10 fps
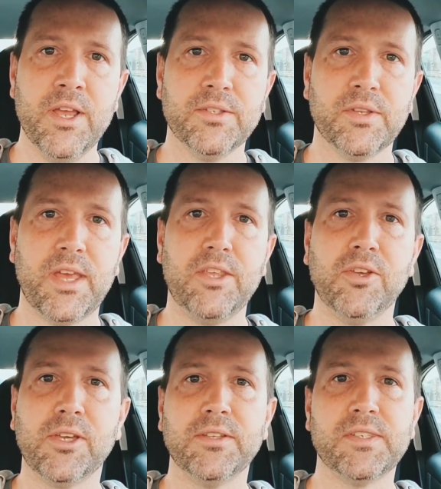so that you
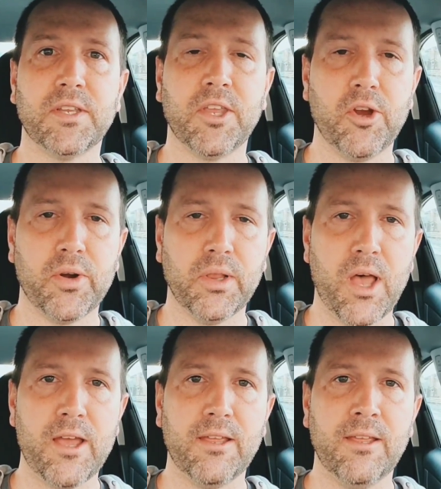could secure a
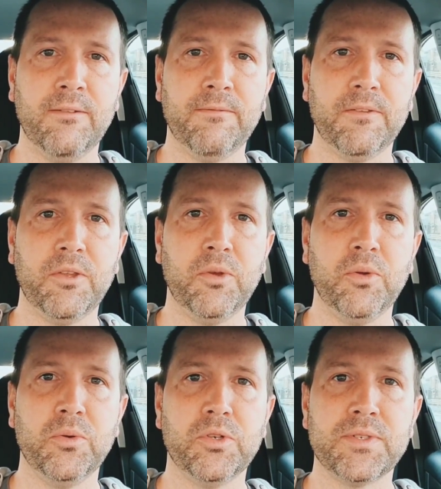lot if
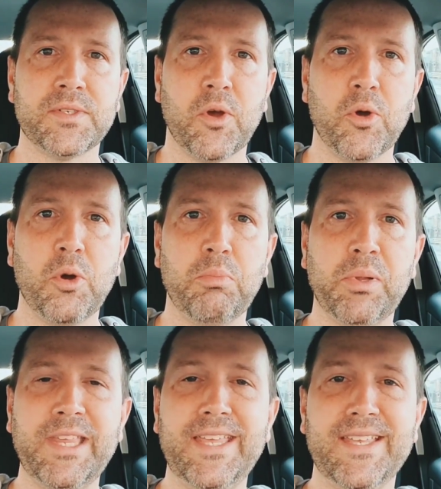you so
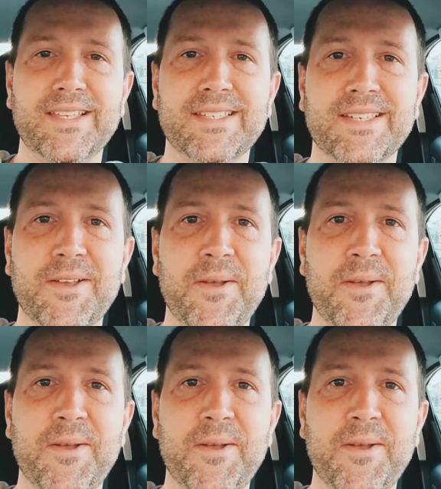please.